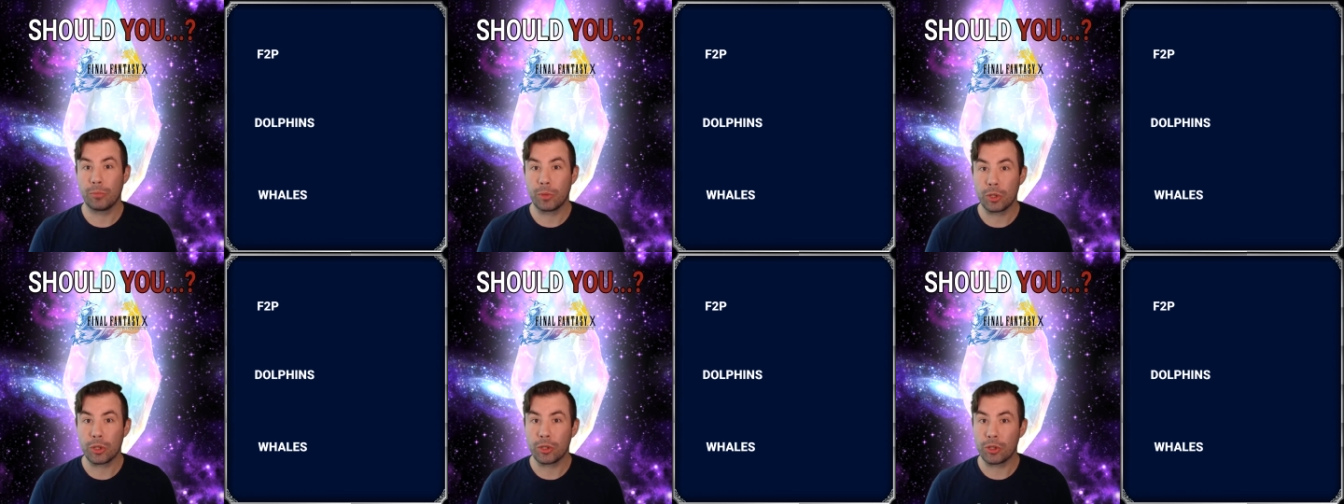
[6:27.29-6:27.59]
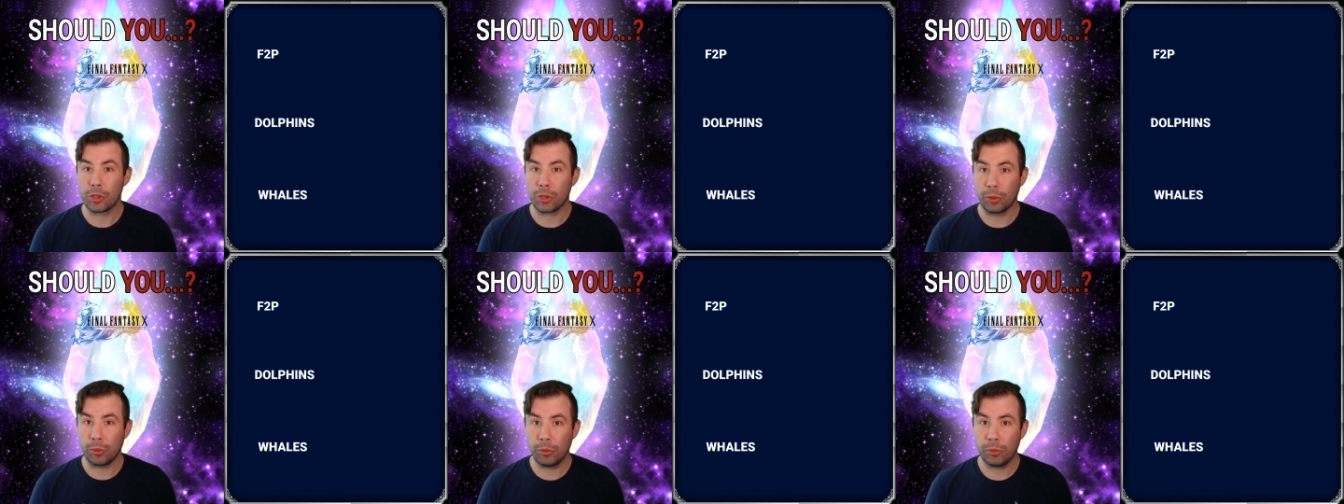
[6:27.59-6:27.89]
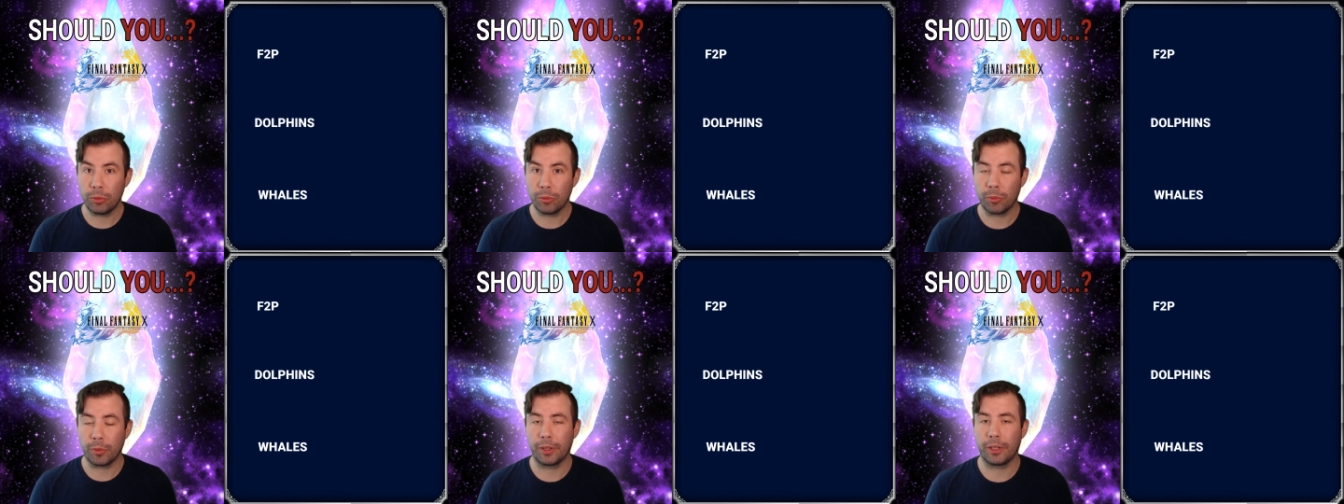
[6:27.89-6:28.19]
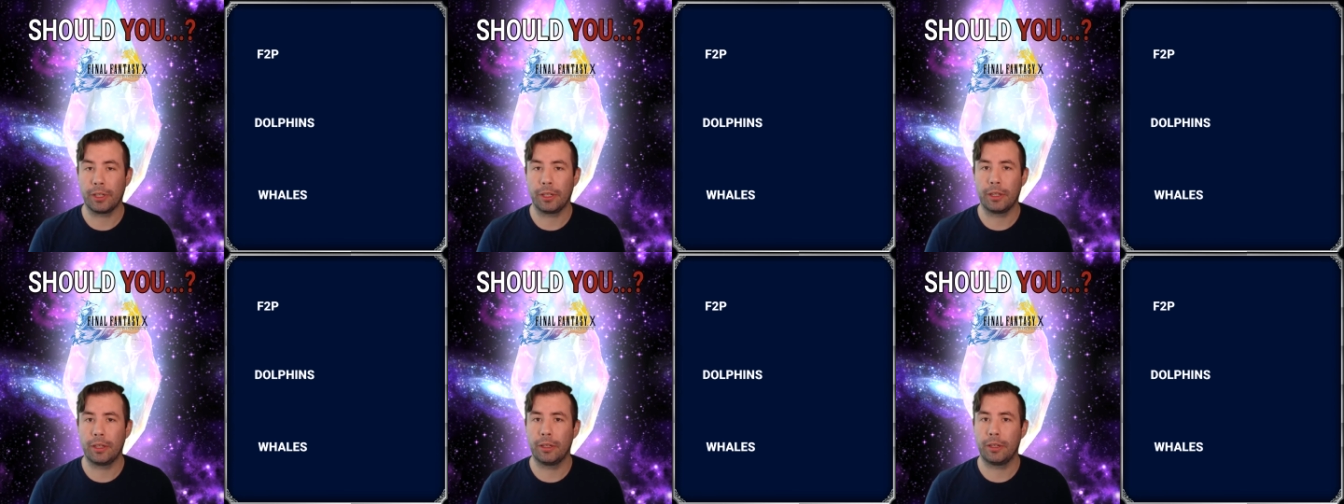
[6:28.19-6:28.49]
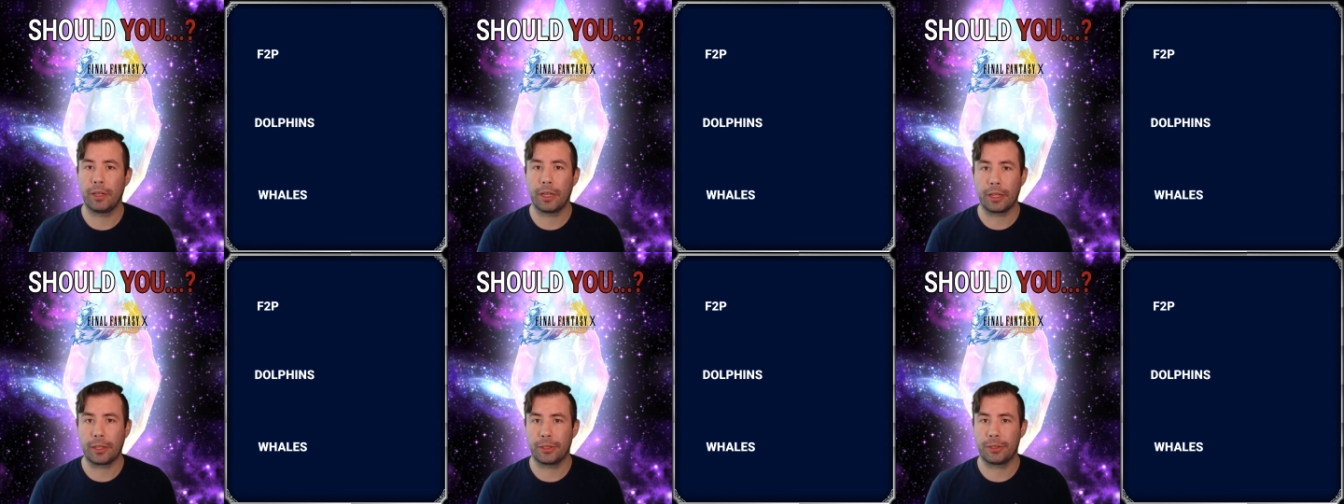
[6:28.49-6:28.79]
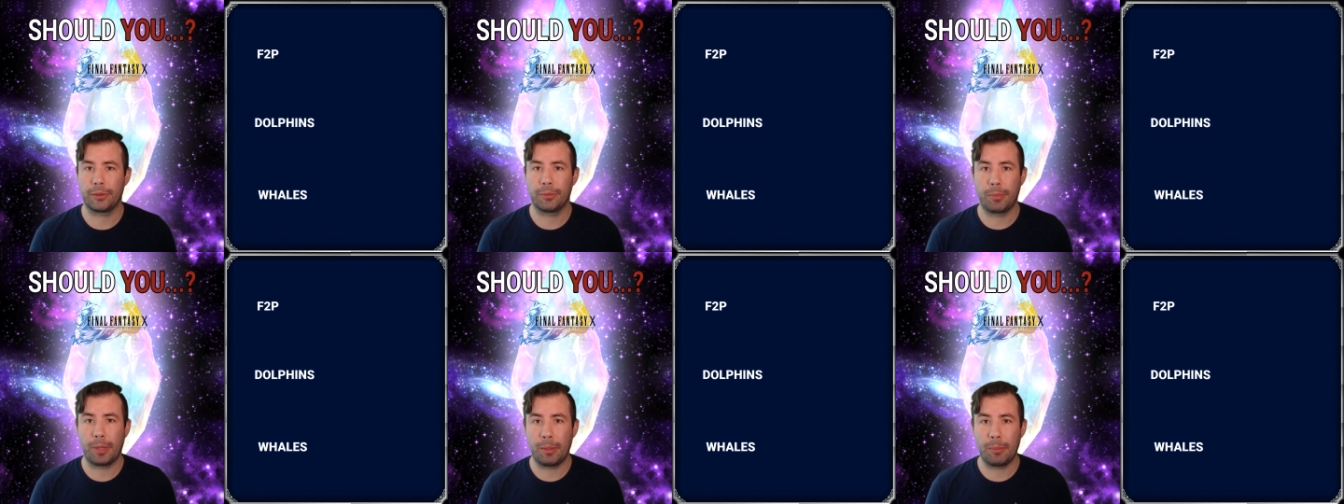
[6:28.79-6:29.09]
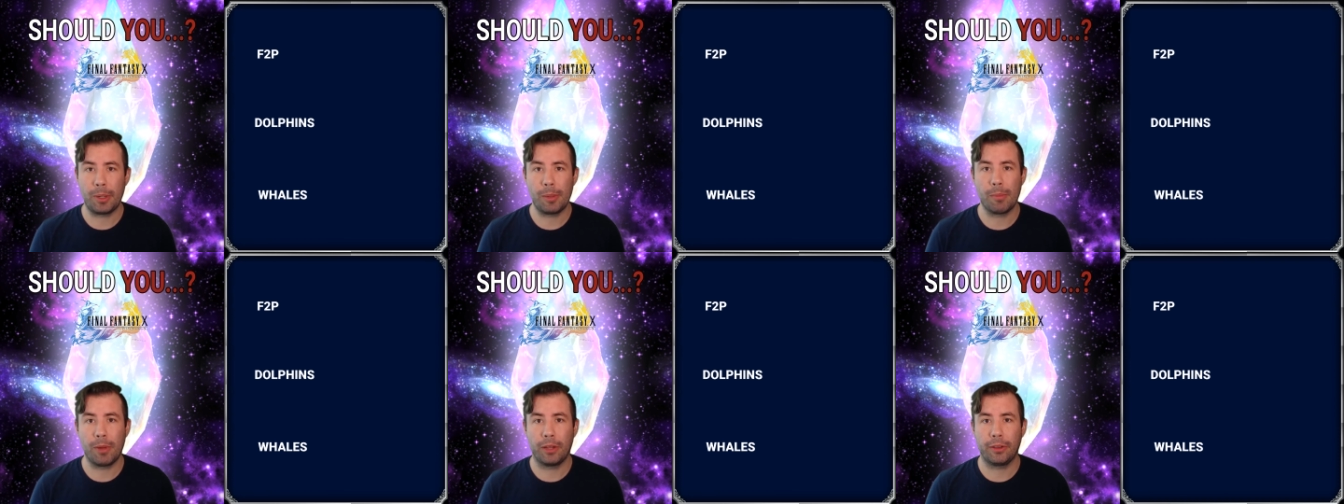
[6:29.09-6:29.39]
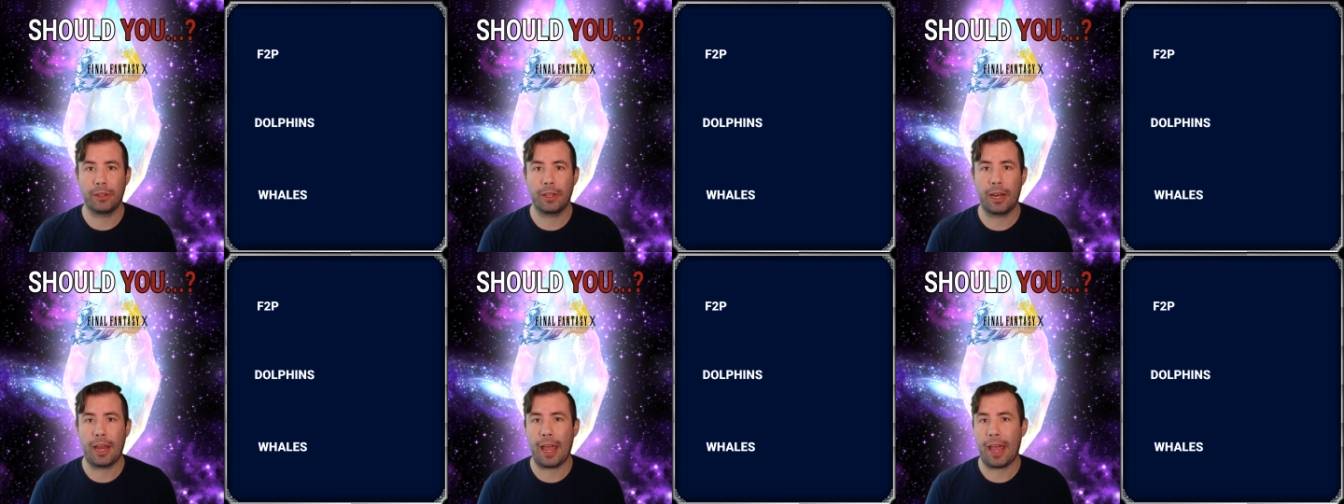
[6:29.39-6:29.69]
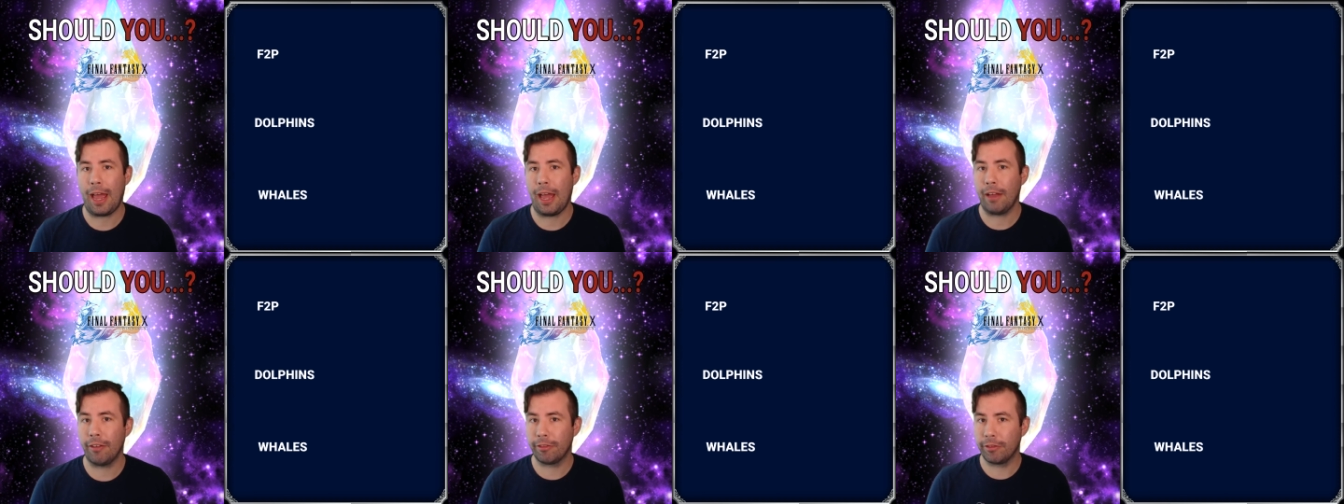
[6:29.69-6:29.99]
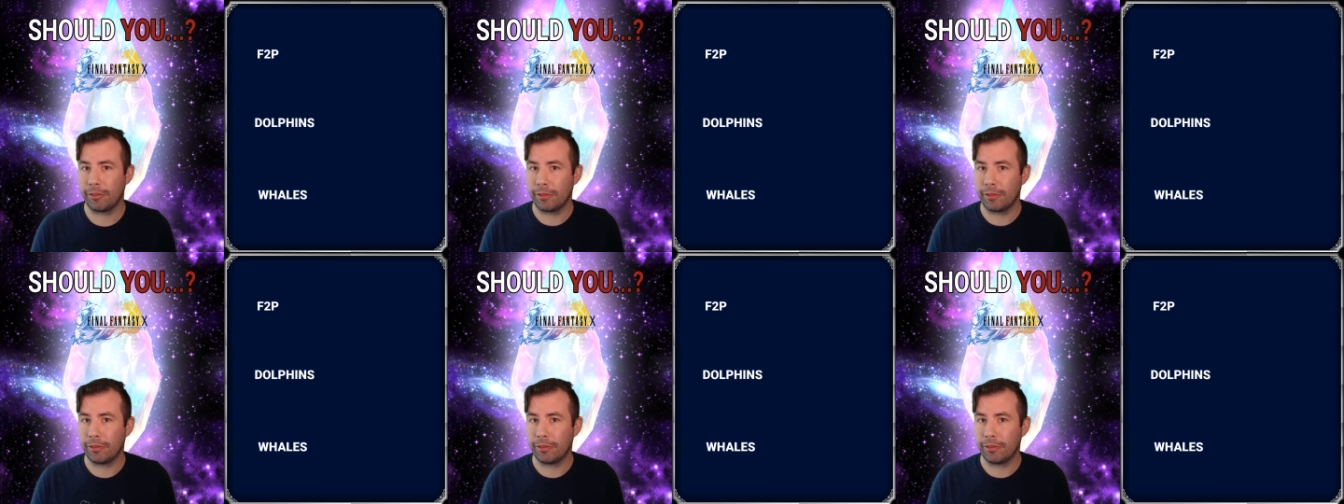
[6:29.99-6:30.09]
soon, within the next maybe month and a half.